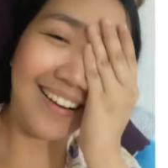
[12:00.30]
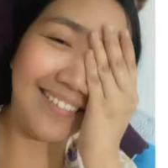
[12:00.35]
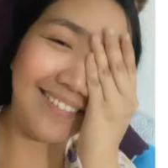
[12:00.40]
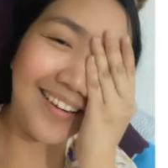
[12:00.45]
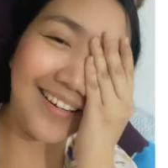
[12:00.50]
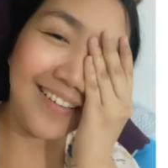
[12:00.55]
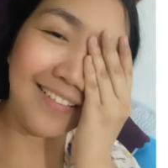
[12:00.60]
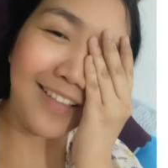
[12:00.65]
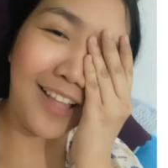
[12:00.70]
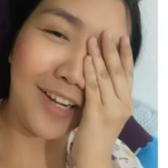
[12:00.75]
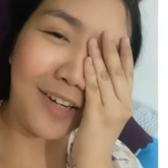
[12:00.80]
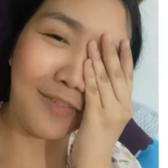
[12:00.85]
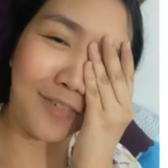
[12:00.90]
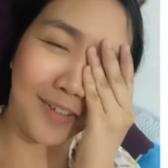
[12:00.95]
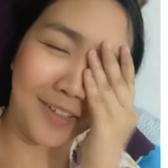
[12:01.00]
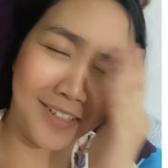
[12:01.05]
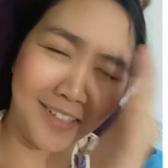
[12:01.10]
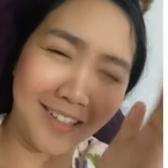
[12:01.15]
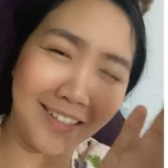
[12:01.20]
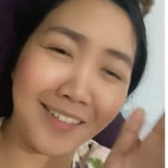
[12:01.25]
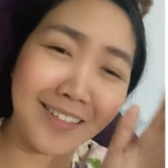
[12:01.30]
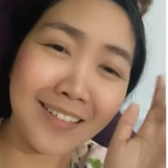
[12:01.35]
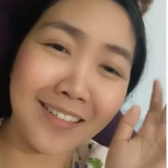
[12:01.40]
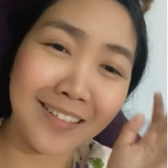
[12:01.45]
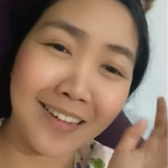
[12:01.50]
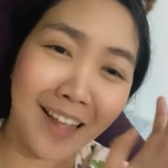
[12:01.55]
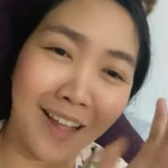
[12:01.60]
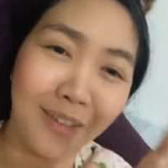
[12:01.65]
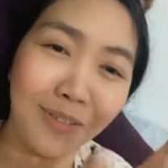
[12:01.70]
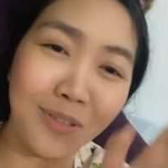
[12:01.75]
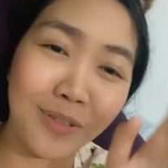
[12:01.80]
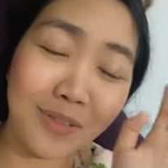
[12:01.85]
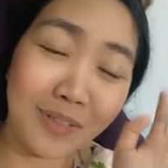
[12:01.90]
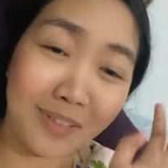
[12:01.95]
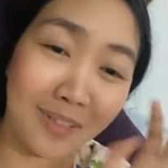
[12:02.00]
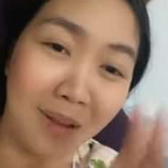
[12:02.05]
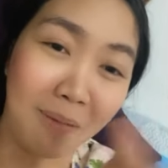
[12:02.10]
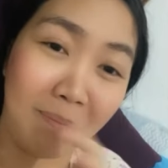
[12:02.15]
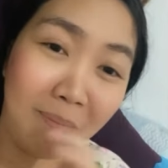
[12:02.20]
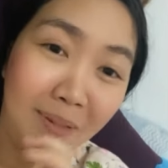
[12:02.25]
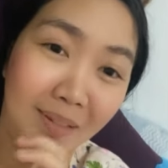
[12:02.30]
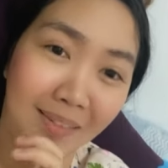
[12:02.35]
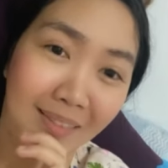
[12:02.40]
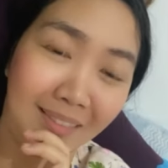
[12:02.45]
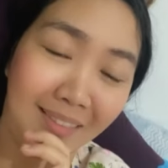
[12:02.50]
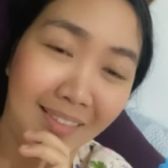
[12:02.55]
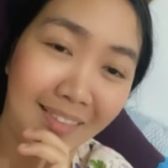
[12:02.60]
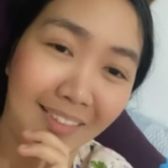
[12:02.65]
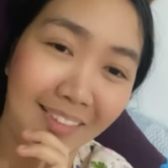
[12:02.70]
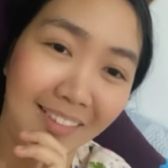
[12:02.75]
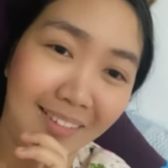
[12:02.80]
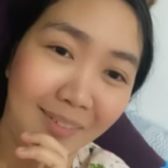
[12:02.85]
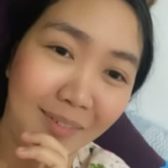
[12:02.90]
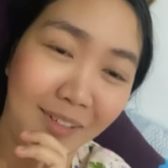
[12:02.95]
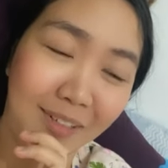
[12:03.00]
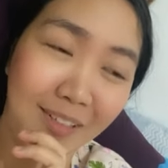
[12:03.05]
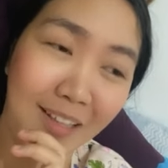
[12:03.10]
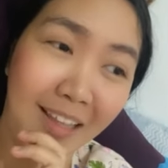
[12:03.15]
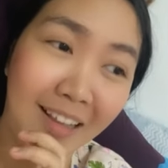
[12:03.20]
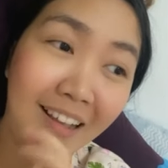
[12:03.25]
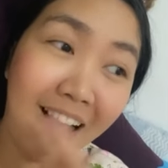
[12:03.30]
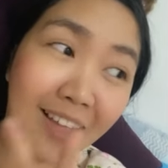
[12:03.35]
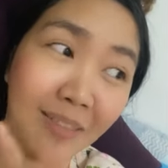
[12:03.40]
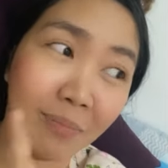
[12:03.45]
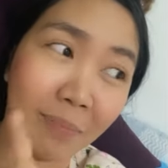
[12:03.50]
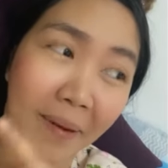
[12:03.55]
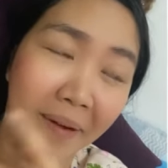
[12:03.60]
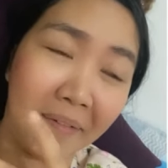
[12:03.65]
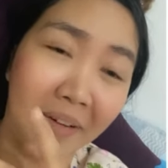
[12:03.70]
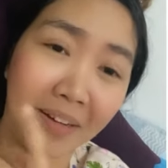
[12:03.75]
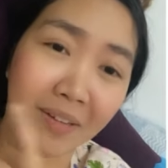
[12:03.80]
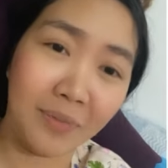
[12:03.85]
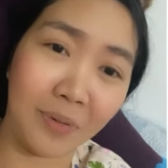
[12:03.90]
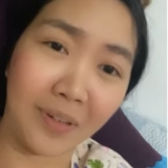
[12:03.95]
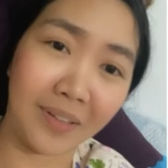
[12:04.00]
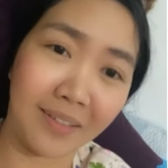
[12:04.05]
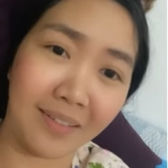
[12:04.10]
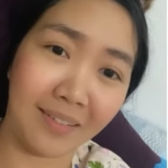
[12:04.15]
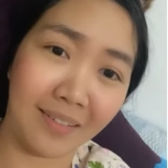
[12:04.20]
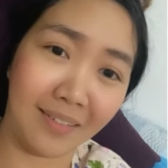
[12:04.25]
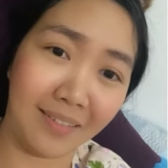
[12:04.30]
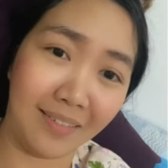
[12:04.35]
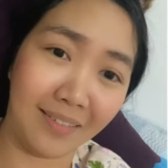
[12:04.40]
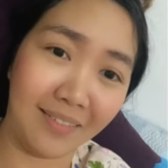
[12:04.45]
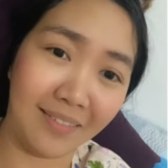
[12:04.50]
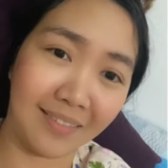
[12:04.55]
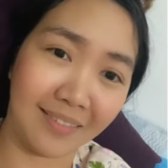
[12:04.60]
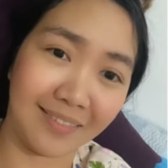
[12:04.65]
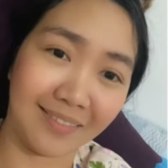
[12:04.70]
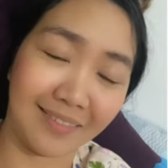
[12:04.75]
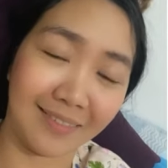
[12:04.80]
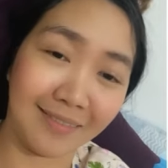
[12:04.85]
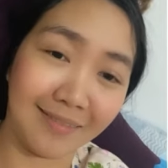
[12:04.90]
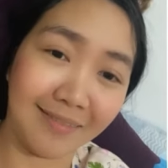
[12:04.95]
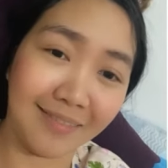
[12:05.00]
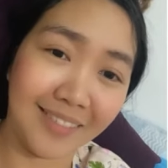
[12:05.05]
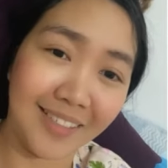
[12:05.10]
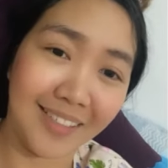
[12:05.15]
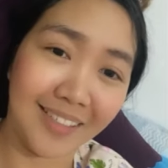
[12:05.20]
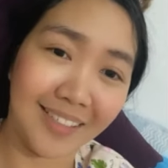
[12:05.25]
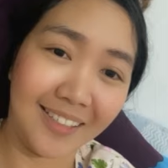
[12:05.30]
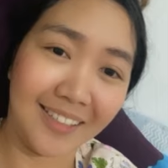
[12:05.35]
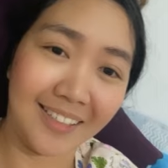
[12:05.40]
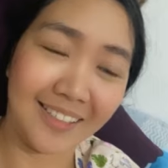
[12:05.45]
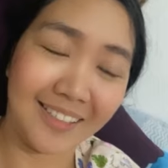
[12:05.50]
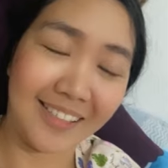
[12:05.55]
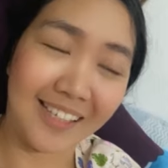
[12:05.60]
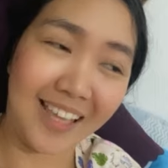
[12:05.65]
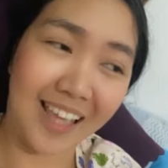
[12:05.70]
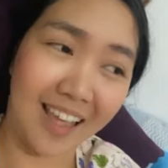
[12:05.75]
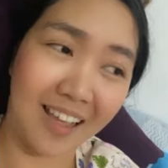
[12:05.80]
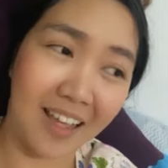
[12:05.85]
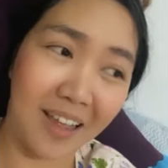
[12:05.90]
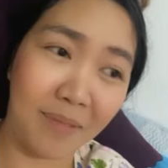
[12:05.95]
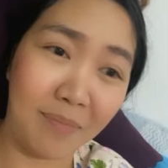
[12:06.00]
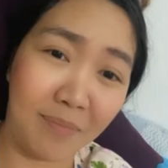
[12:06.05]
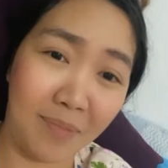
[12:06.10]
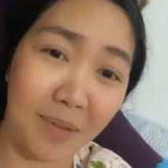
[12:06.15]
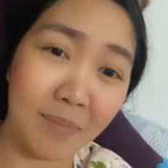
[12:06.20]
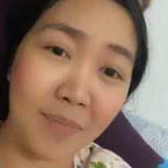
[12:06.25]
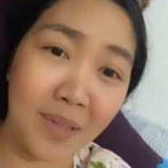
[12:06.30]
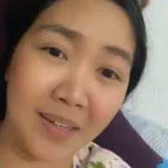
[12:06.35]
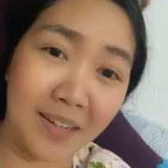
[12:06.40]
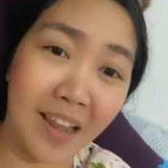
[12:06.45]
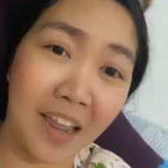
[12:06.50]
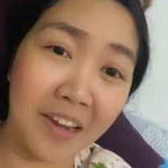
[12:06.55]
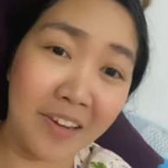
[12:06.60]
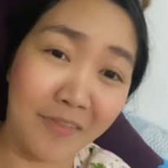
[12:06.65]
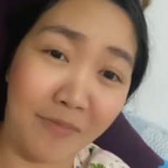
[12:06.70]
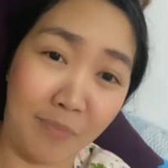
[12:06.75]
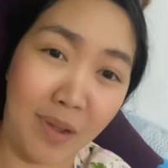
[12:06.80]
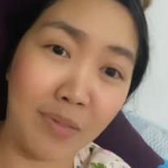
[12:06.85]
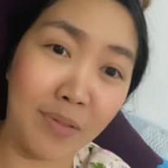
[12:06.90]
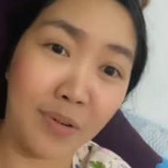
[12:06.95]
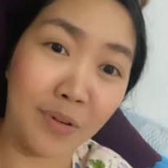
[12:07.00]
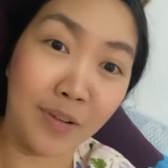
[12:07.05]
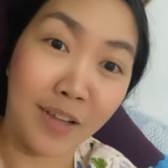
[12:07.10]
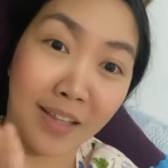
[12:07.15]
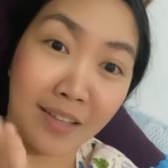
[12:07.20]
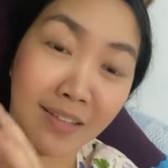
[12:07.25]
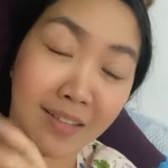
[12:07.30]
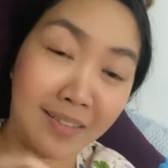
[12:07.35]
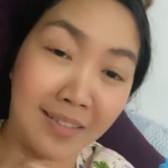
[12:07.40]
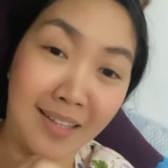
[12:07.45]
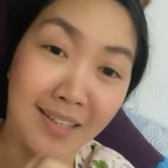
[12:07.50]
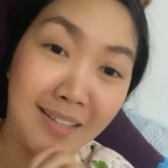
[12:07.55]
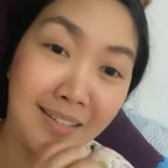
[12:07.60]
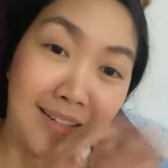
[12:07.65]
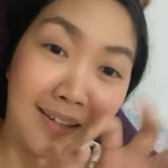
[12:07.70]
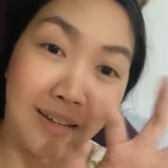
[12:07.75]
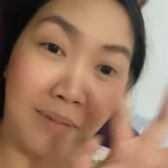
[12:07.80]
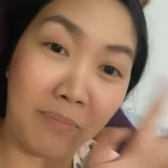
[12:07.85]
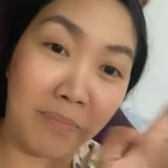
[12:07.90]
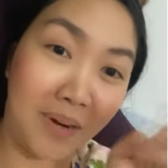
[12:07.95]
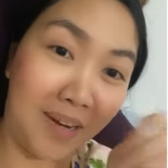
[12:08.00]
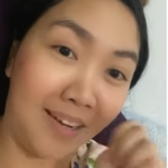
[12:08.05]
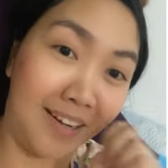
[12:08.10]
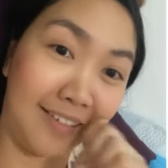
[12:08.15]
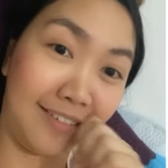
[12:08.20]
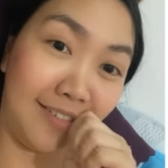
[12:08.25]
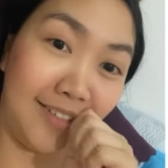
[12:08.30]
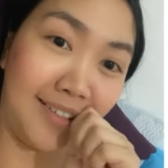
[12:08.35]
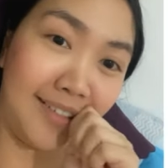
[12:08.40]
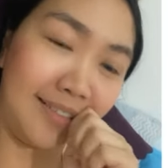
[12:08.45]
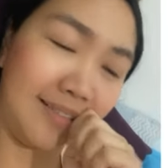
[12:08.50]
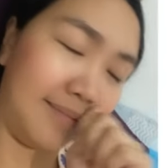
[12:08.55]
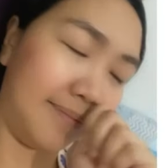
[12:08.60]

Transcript: read a lot of articles on how to stop it because I got paranoid. Yeah, I'm that kind of mother who gets easily paranoid.